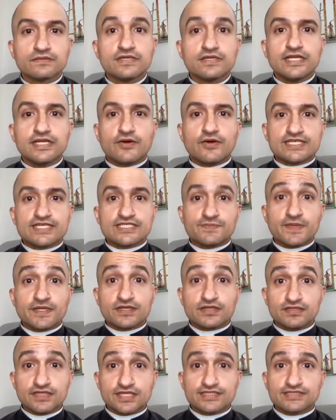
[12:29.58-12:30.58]
Now, I spent
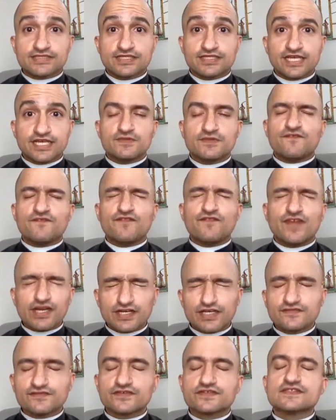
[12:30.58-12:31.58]
a lot of time, the
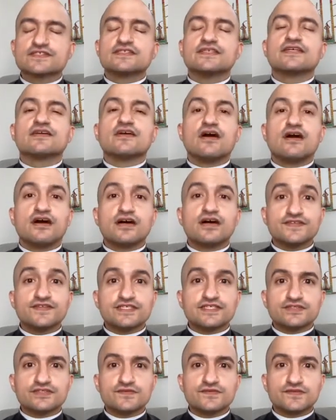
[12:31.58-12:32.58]
very first thing, on
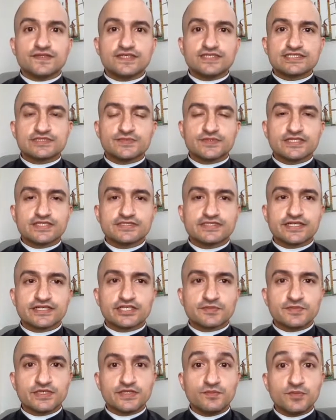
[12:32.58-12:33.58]
these two things because they're
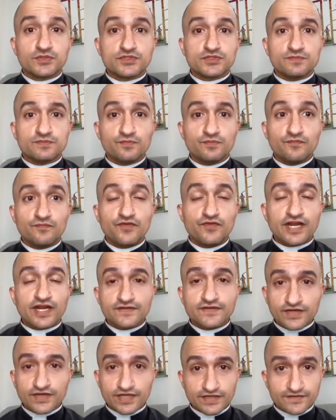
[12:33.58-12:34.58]
going to be the most
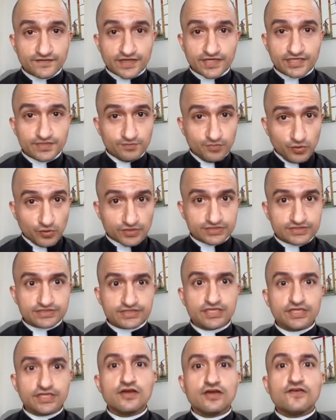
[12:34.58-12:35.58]
very, very, very important